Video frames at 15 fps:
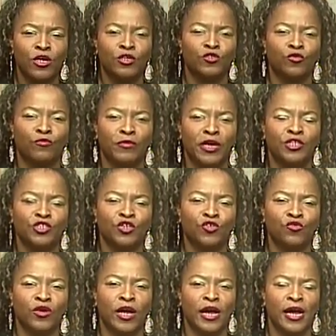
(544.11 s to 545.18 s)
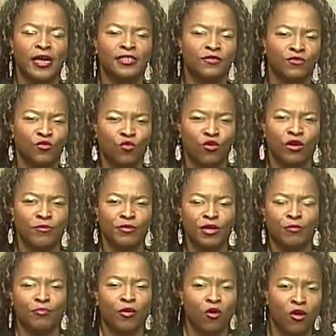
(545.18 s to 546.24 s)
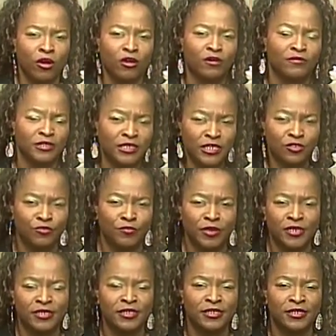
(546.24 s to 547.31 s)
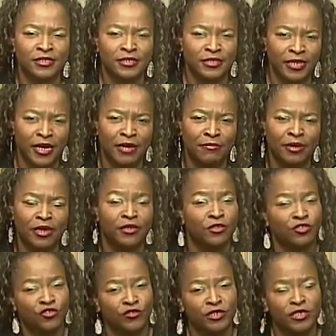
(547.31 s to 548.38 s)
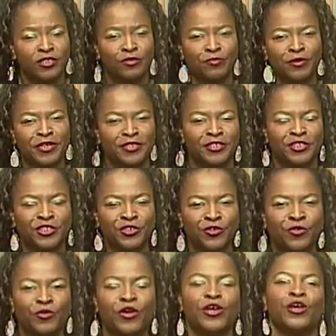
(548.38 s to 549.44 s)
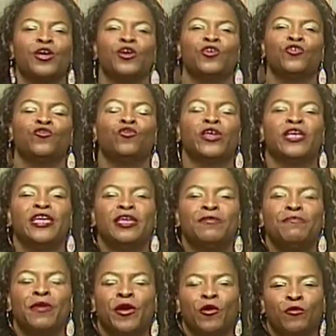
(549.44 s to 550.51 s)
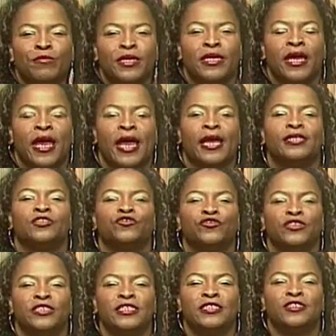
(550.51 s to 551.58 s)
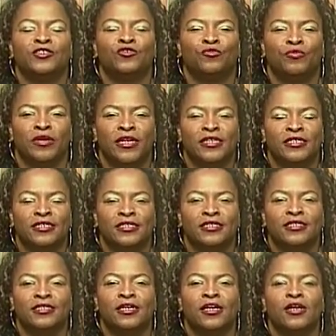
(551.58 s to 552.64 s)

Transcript: So make sure you guys, if you want to be a part of T Duplessis Entertainment and the Trinese Duplessis show, you email me at Trinese Duplessis